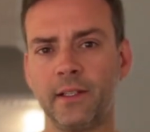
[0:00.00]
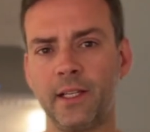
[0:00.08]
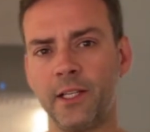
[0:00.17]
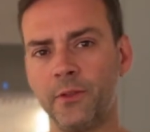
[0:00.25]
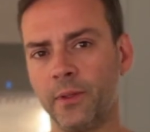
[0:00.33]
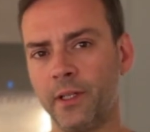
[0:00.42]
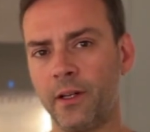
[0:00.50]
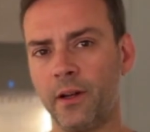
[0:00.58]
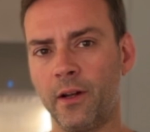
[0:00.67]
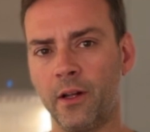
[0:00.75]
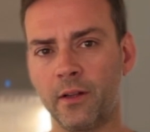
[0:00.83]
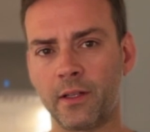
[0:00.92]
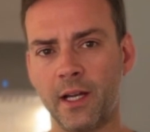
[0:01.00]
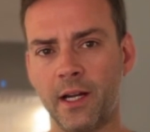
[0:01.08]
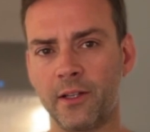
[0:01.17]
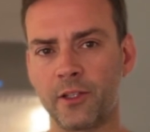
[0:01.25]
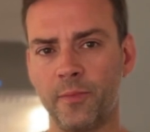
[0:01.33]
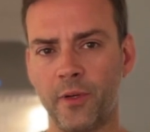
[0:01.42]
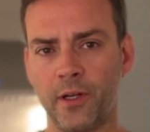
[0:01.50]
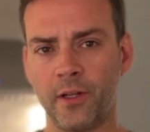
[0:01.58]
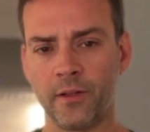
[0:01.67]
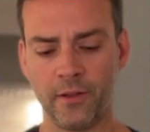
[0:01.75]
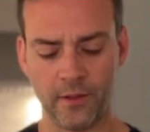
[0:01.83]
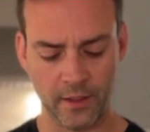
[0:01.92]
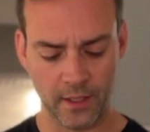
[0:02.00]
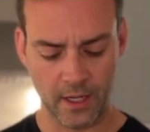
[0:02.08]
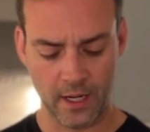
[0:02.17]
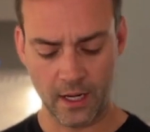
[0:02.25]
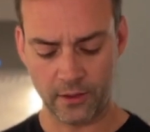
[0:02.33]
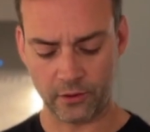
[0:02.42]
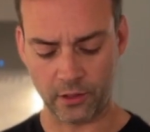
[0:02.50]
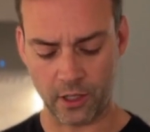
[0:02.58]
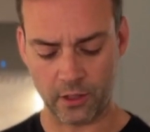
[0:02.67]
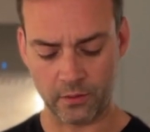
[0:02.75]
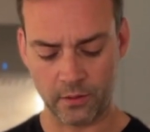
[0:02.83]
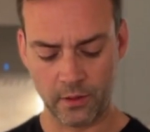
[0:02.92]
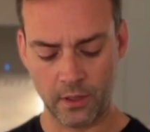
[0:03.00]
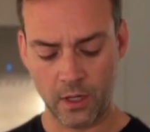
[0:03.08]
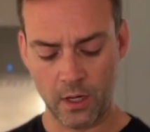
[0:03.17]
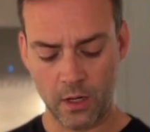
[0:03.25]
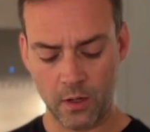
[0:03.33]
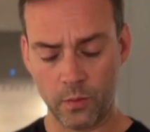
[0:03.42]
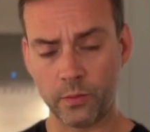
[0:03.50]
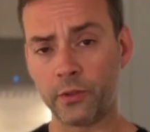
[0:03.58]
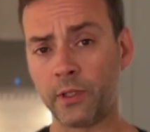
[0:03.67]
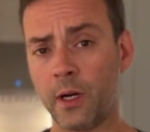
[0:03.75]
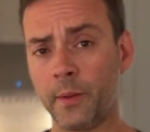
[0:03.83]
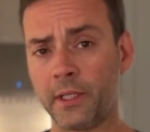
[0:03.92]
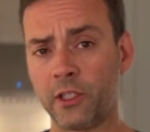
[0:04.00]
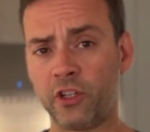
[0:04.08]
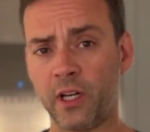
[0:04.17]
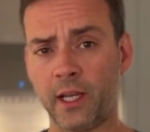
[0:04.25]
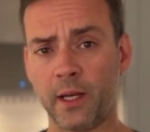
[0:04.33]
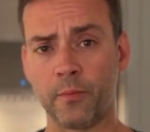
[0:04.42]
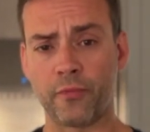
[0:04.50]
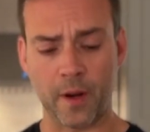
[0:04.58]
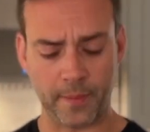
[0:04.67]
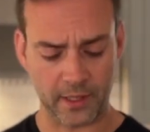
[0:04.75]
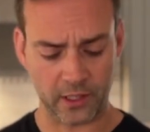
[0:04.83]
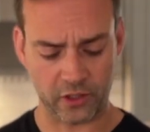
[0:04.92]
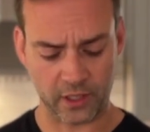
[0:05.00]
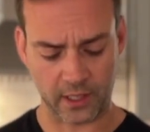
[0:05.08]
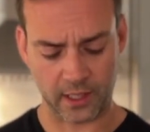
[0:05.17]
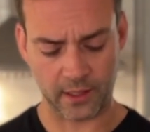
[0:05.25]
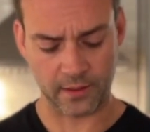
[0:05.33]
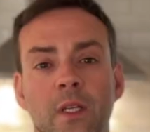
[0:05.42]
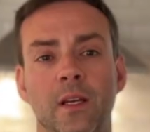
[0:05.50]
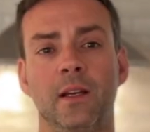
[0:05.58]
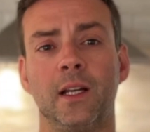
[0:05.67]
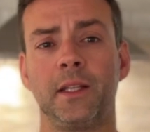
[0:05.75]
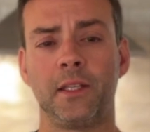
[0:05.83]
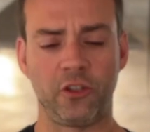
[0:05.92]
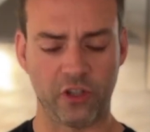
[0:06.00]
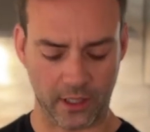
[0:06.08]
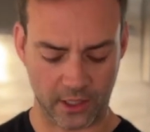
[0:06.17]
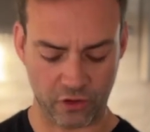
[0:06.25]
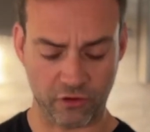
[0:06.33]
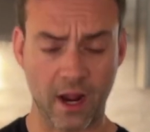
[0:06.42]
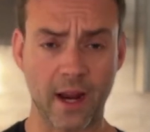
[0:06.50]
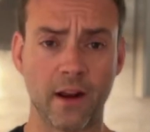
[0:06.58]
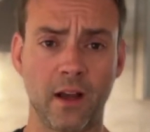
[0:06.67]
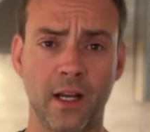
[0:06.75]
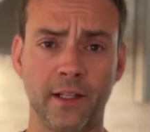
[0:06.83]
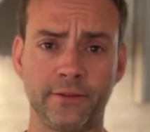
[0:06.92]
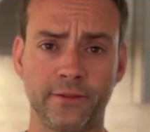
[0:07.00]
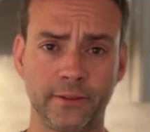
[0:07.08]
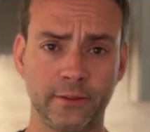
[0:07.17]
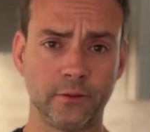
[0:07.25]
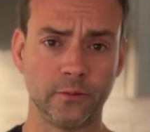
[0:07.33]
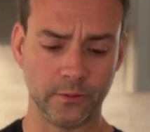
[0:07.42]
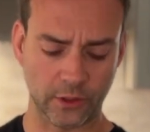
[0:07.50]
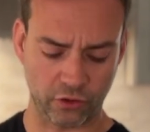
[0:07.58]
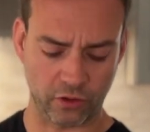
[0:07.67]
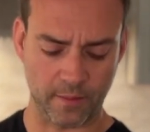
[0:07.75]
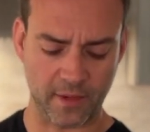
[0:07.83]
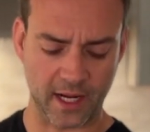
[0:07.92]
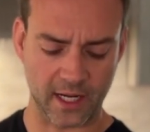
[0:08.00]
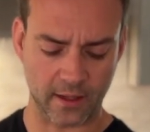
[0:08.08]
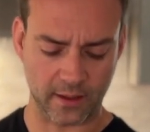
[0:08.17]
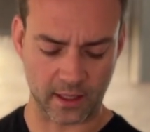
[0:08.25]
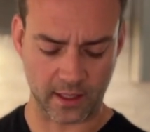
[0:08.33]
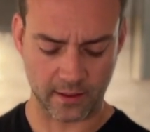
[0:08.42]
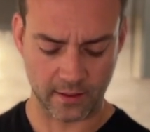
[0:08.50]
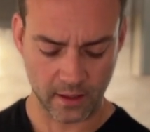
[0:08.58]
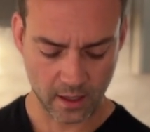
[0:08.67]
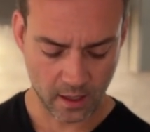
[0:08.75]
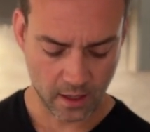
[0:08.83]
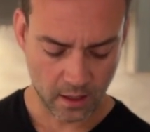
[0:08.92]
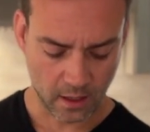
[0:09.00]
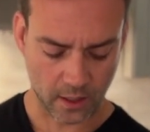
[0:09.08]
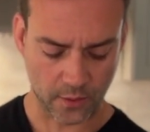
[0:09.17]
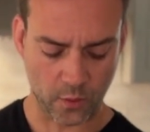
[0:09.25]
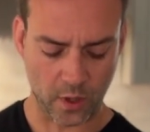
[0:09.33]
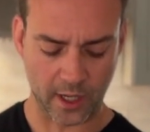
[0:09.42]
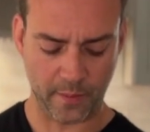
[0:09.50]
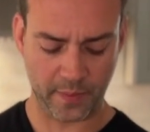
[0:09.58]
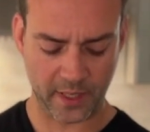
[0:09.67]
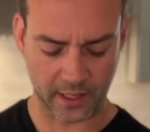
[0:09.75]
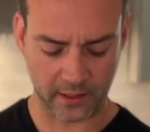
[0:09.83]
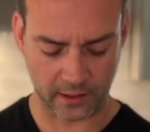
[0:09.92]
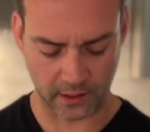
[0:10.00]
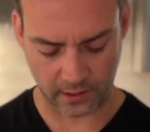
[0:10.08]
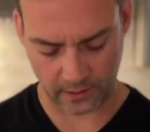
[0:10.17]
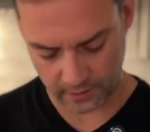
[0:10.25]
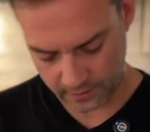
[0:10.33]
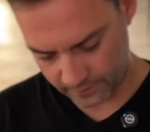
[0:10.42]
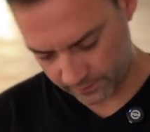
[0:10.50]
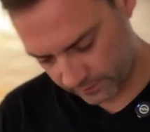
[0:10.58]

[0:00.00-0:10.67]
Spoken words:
Kids will eat it all, cut it small. So start with the chicken, prepping the chicken. Got the chicken dried off, trimmed any of the unwanted pieces.